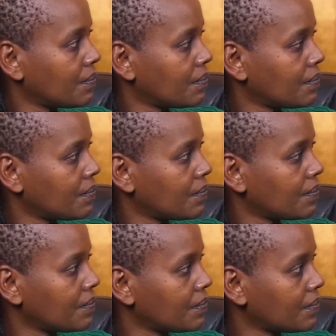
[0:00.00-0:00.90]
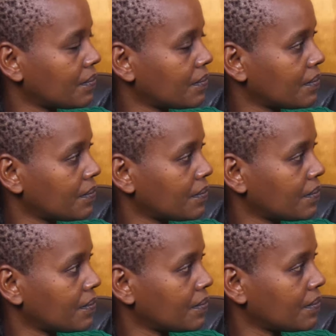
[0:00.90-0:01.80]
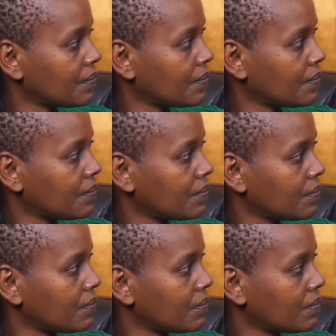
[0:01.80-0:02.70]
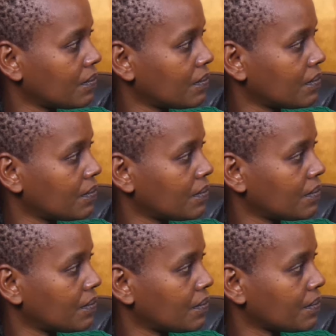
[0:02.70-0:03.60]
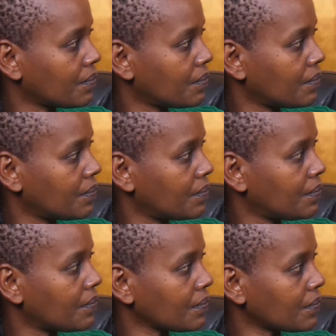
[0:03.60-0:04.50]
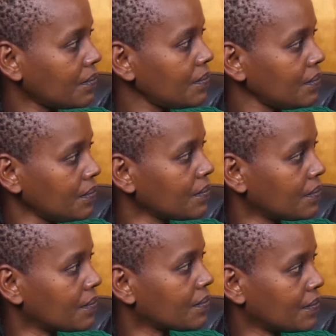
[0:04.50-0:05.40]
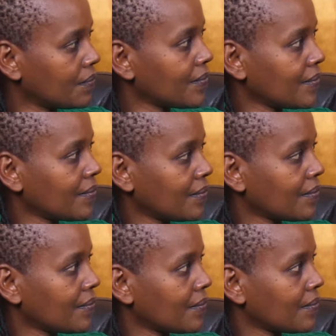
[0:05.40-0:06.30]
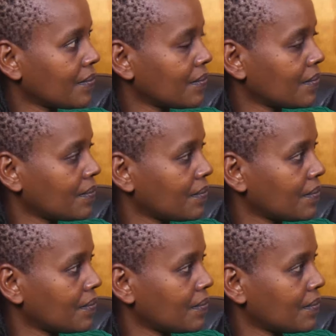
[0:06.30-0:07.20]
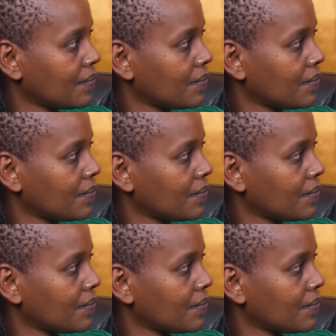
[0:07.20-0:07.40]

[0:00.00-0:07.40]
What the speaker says: [no speech]